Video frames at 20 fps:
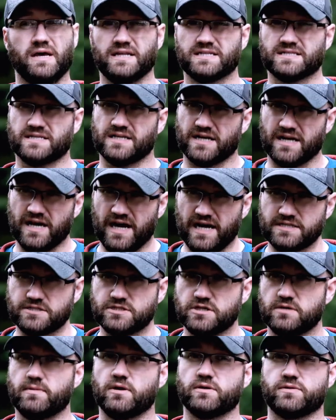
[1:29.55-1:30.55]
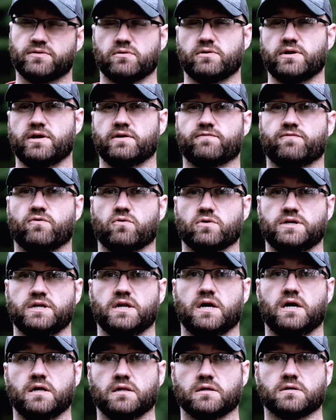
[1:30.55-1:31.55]
It's going to cost you about $30 or
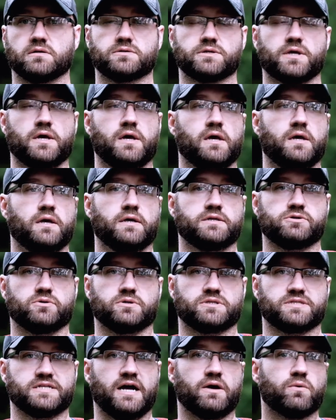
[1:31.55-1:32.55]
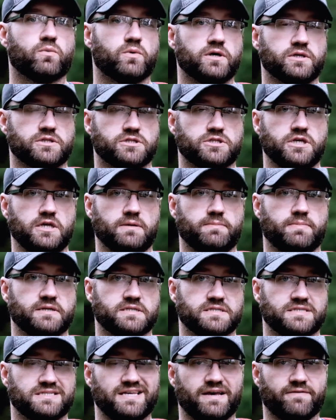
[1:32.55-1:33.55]
$40, so it's not real cheap.
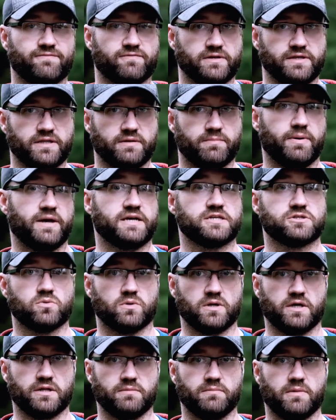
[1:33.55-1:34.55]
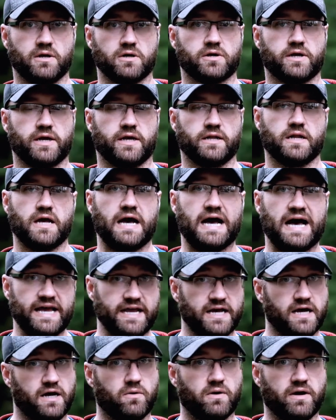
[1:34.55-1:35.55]
It's definitely the best one on the market. I,
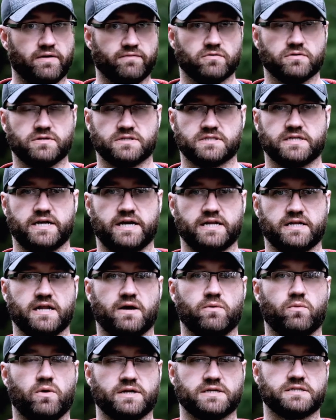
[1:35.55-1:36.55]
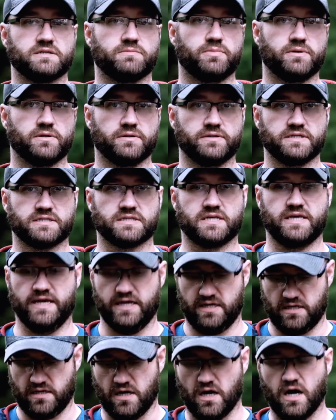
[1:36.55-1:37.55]
however, decided I wanted to build this
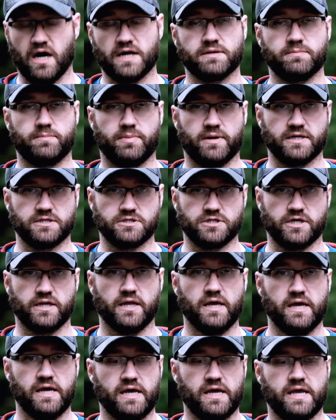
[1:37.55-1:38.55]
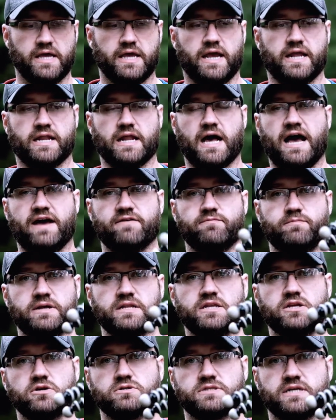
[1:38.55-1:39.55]
kit on a budget, and I've
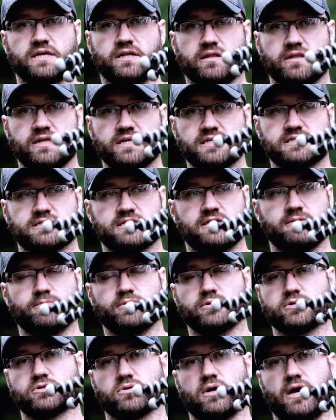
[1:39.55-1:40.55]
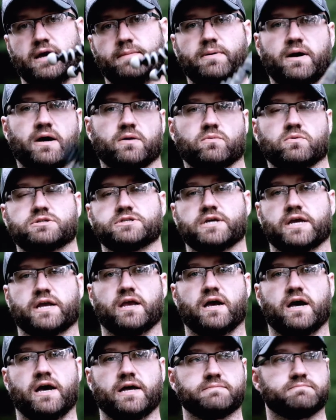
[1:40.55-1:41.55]
been using this simple tripod, which I
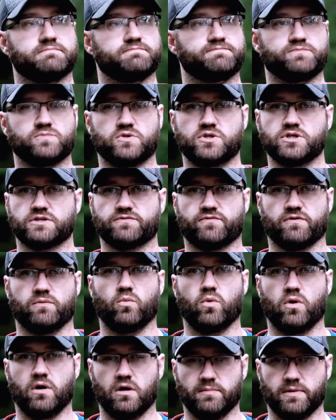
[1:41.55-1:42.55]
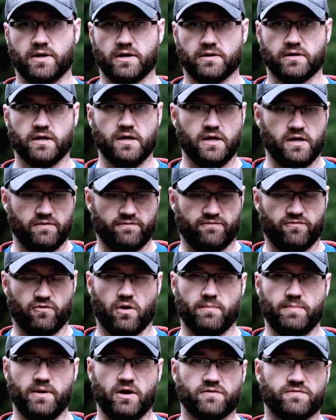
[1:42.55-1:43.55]
got just from Walmart, for
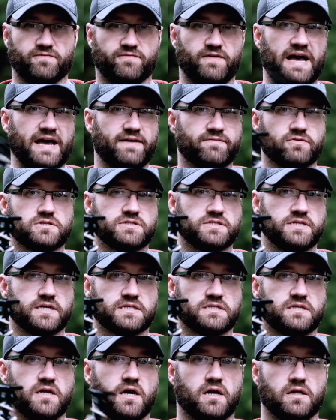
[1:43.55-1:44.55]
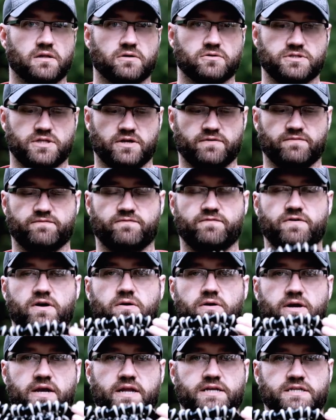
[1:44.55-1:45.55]
about $5 or $6. They're
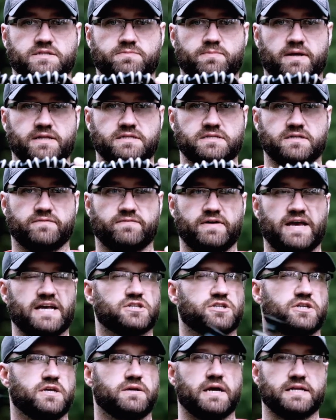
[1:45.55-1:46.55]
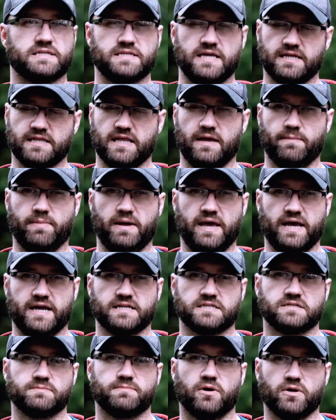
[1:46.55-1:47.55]
very inexpensive. Actually, I take that back.
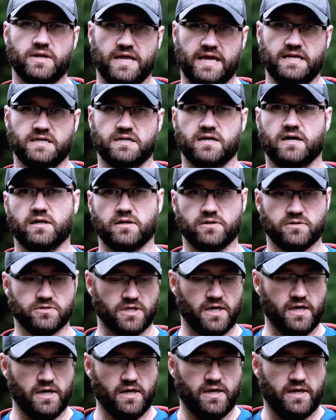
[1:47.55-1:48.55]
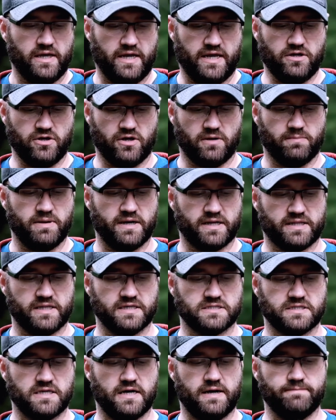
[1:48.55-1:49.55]
It's about $8. And you can pick
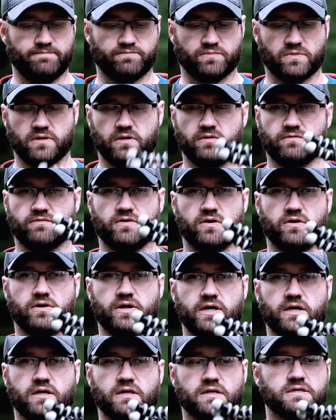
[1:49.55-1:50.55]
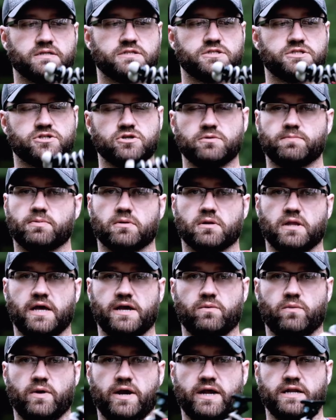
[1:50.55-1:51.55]
this up. They're very super
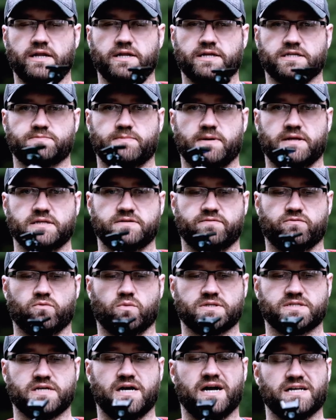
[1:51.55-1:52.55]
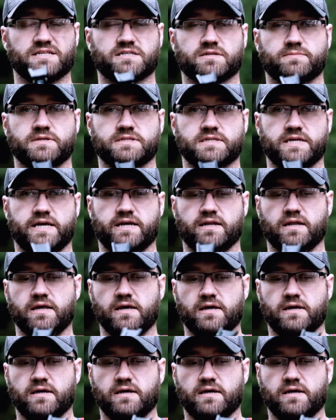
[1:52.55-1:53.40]
lightweight, inexpensive, and what's awesome is that